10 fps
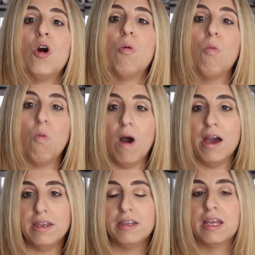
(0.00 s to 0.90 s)

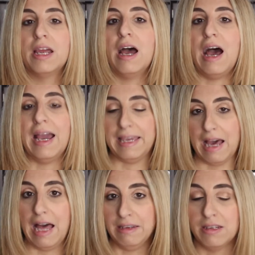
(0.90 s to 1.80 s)
what I
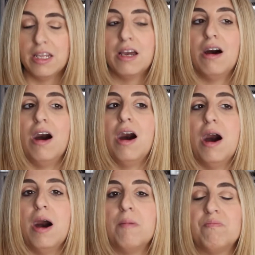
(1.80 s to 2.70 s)
got.
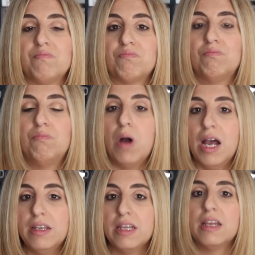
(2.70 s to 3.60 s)
Um, but